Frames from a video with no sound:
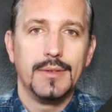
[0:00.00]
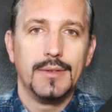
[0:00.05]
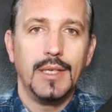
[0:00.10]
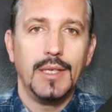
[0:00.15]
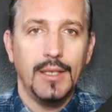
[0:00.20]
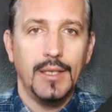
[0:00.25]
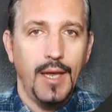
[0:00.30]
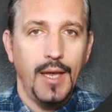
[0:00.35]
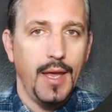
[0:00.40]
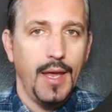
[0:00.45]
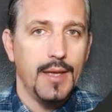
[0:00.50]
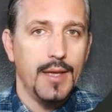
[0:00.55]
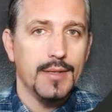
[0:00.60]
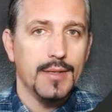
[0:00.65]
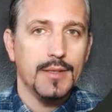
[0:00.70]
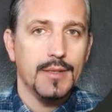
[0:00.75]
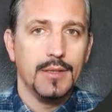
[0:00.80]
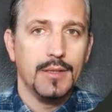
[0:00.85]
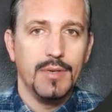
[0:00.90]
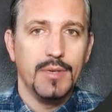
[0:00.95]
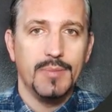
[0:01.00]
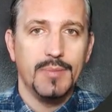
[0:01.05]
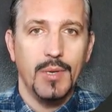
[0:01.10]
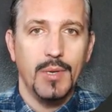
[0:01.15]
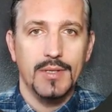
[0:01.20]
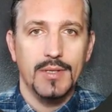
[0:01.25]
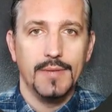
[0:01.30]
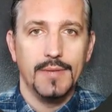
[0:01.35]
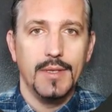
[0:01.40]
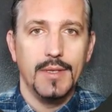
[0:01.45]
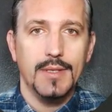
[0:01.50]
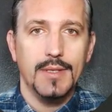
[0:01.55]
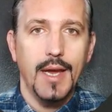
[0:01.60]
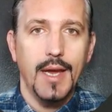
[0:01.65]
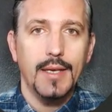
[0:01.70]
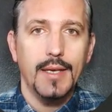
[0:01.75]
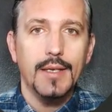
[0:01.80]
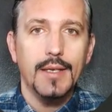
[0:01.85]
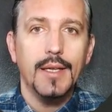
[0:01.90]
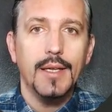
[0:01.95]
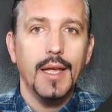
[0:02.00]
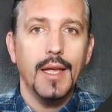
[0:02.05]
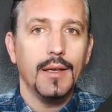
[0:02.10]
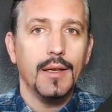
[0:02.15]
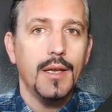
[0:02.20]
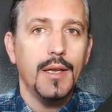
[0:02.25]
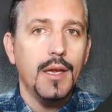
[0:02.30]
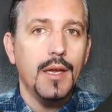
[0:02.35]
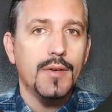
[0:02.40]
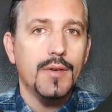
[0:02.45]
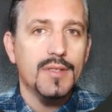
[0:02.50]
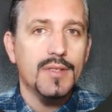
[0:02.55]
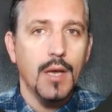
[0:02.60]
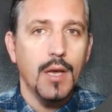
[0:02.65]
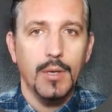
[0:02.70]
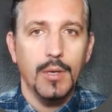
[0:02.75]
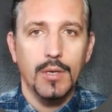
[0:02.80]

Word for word: It has a responsive design and here is how